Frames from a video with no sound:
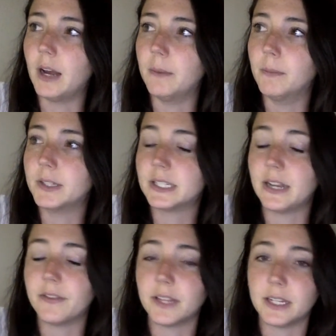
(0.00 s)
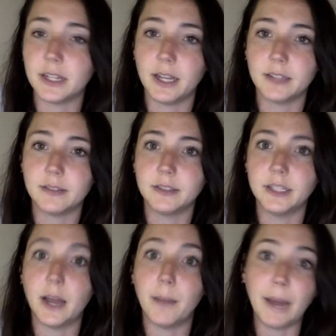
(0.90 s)
it's definitely not
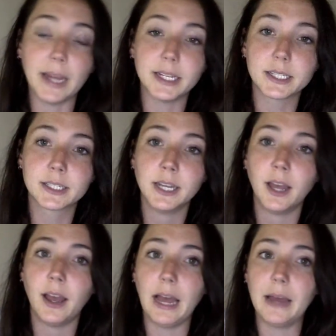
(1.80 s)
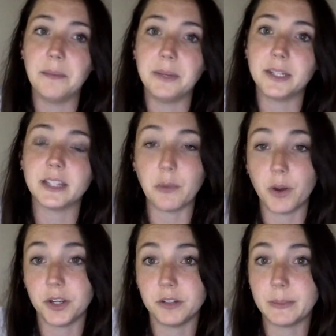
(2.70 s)
non-biased, because they
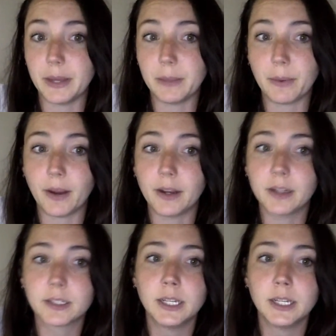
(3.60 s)
want you to buy the product.